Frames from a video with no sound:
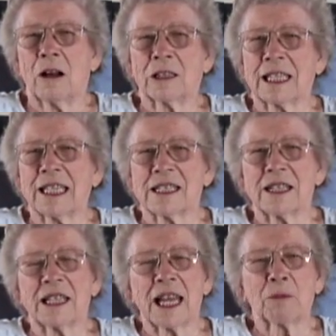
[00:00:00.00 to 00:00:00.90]
all the kids
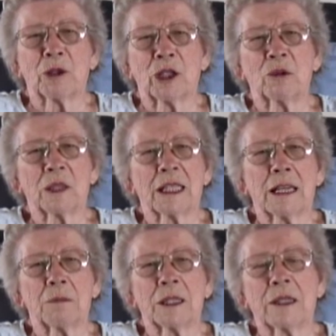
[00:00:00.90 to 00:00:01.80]
in the neighborhood would
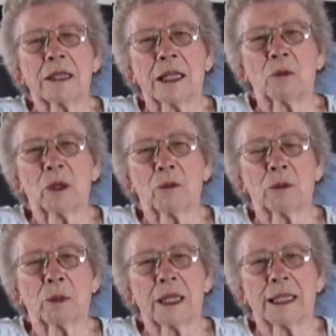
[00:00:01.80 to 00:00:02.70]
come and, and we
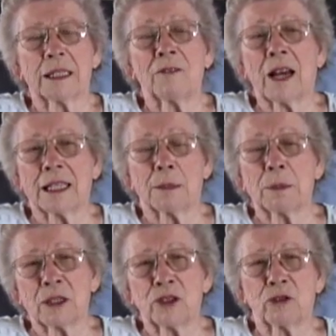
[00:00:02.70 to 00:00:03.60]
would play divide
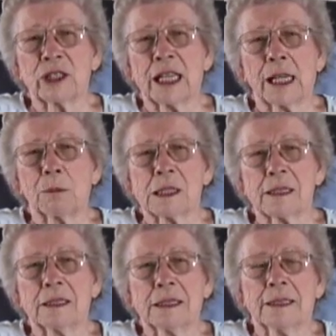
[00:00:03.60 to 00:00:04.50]
up in two
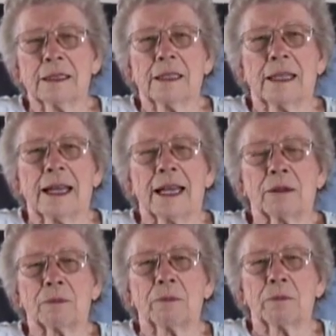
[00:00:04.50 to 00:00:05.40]
teams
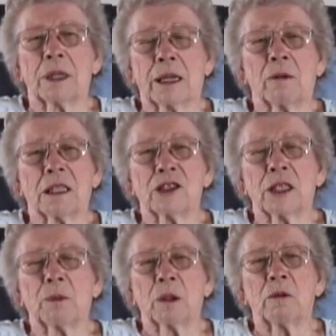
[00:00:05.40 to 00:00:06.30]
and play run
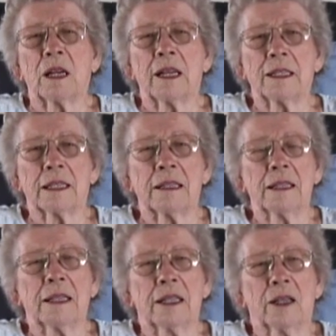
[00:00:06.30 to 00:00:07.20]
sheepy run and
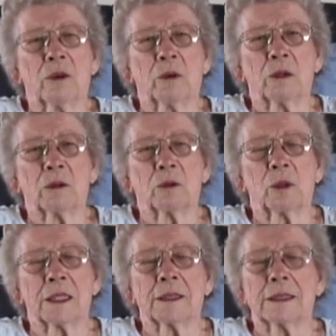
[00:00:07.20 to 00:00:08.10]
we would
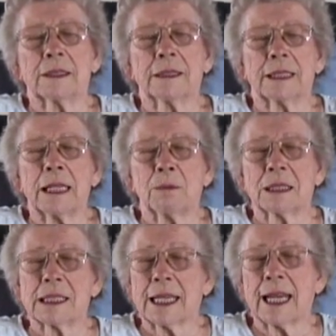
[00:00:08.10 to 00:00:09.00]
one team
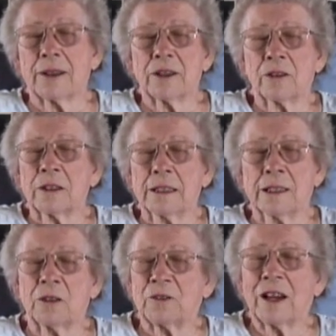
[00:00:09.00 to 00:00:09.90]
would stay at the
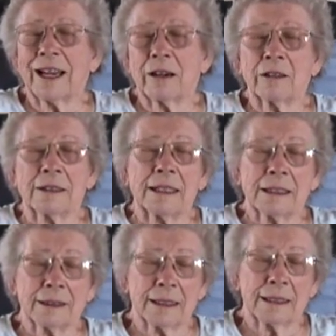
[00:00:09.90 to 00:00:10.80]
at the fire and,
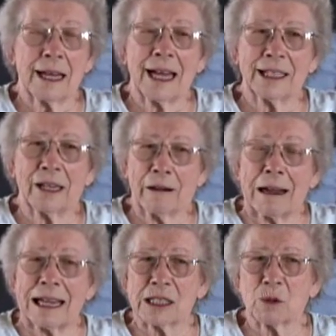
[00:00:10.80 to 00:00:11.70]
and hide our
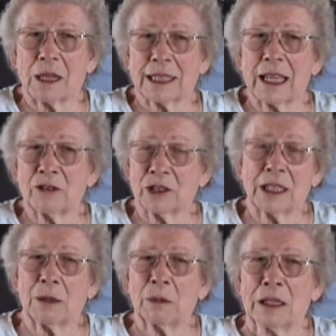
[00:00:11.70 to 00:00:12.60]
eyes while the other
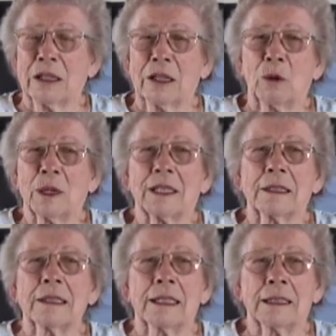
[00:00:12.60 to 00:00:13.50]
team
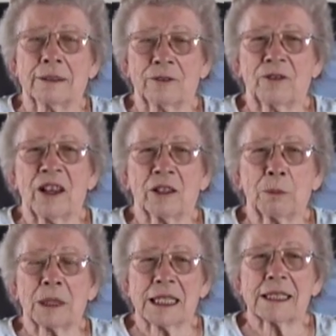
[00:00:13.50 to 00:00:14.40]
went and found
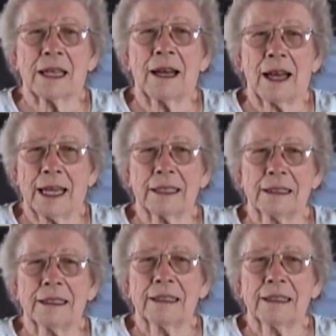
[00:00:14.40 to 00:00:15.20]
a place to hide